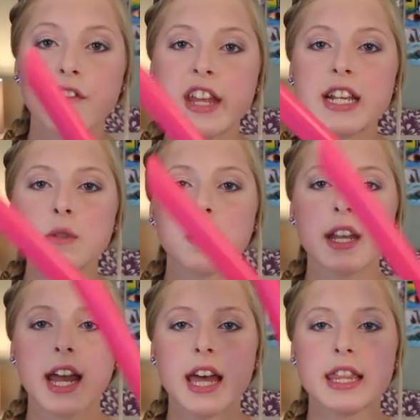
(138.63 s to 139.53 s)
The Finnish
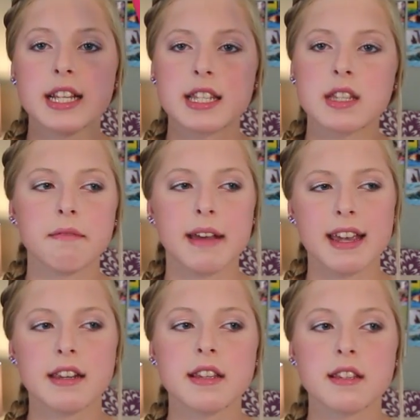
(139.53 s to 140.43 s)
one had this
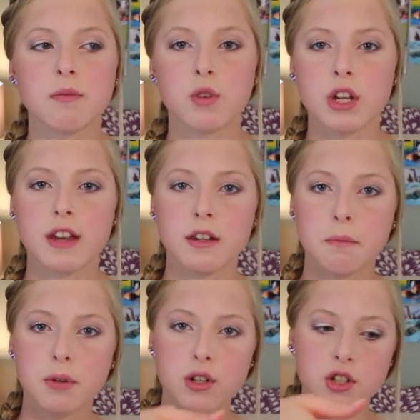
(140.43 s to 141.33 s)
mechanism where you had to
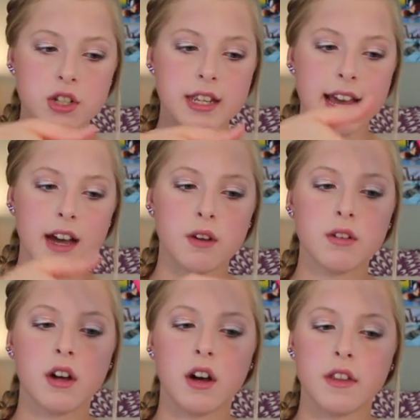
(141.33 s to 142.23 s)
push
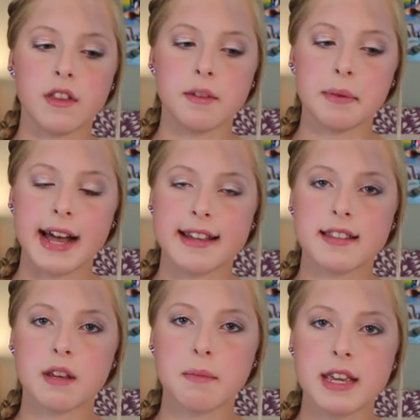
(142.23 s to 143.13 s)
down on the
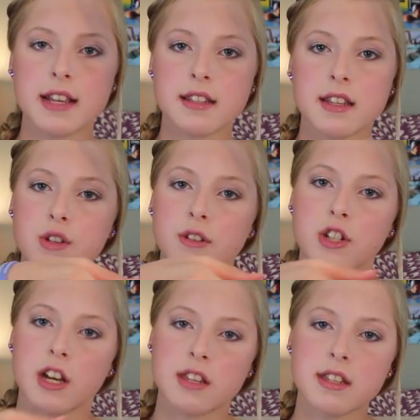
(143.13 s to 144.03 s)
plastic piece to
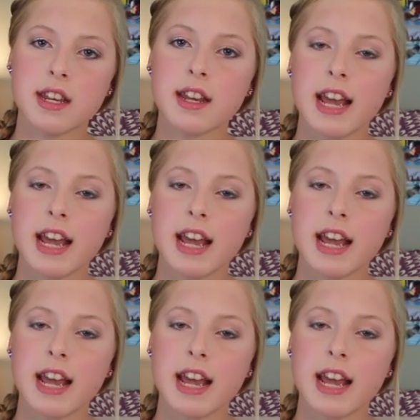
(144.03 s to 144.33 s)
adjust it,